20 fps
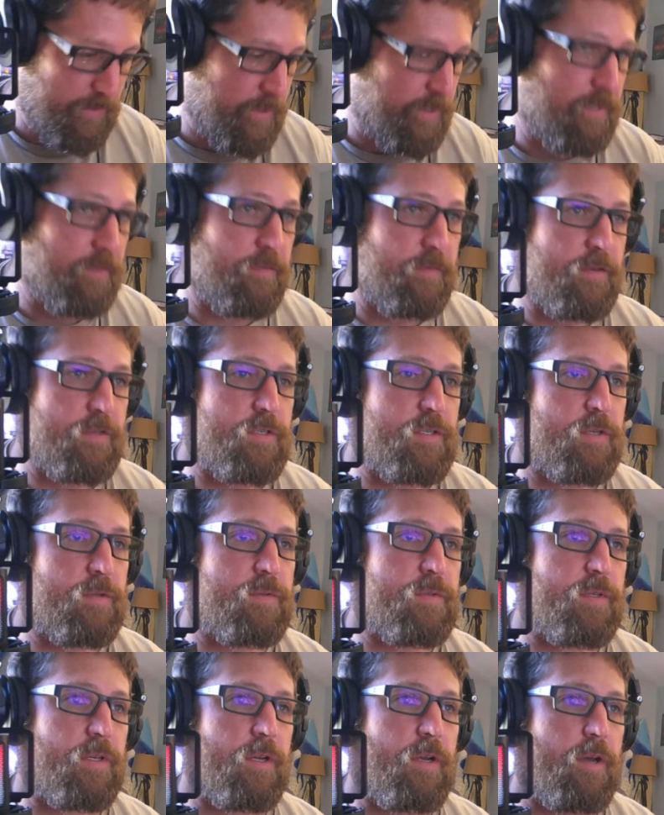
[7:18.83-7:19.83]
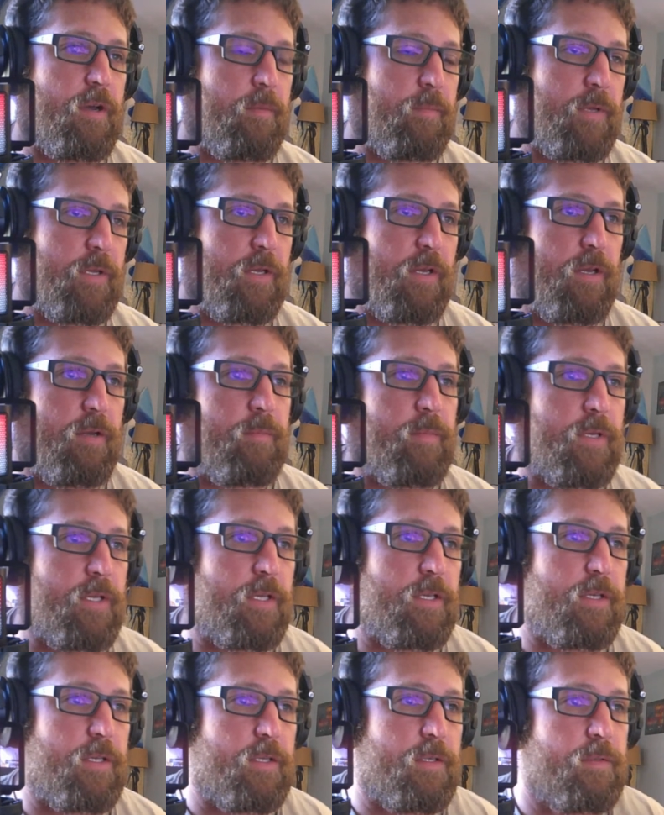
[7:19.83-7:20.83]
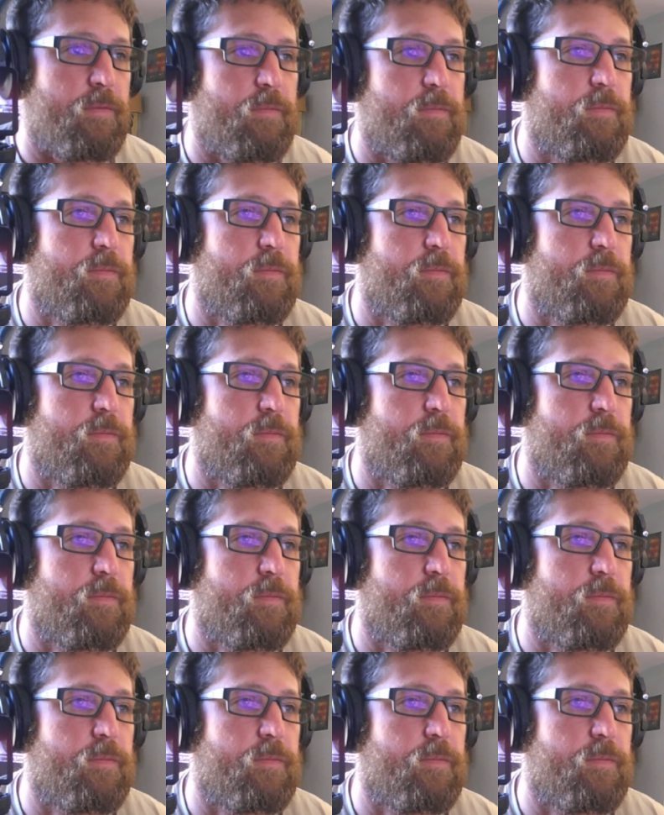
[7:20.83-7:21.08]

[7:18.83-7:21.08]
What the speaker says: see if it shows the comment coming in.